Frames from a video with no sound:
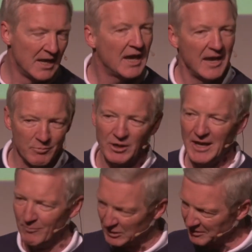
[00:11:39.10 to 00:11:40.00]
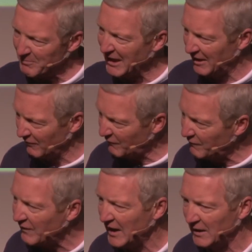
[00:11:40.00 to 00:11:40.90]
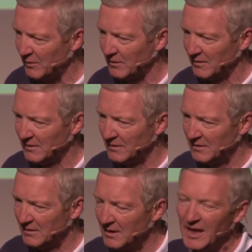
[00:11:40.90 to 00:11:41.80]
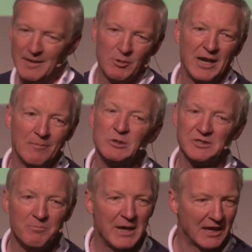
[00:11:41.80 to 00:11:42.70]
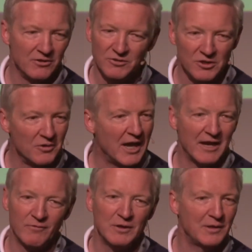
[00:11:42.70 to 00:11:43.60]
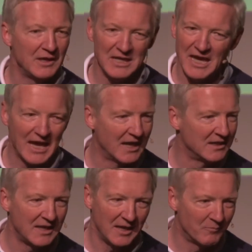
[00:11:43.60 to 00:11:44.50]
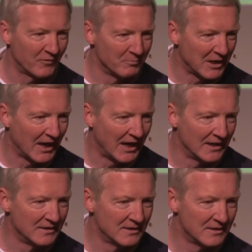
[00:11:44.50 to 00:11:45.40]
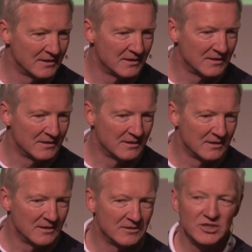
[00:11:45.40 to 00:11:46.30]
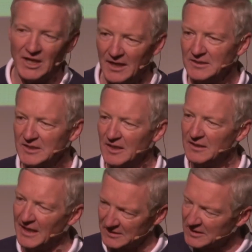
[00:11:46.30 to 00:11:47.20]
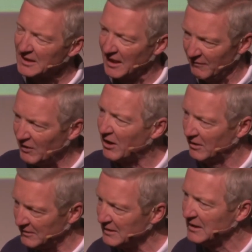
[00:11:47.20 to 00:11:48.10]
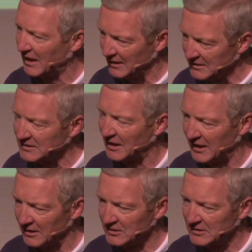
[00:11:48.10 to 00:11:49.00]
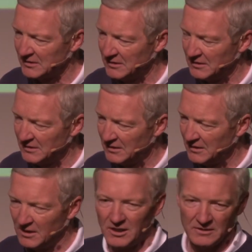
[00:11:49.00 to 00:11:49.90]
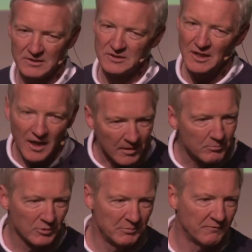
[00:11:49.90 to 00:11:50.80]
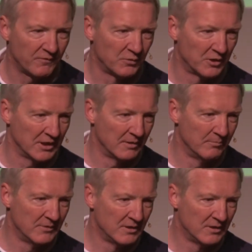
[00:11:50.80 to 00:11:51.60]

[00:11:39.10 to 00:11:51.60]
Abraham was a man of faith. Abraham was a man who knew everything he had came from God. John said that's the kind of heart that God desires a heart that's humble before Him,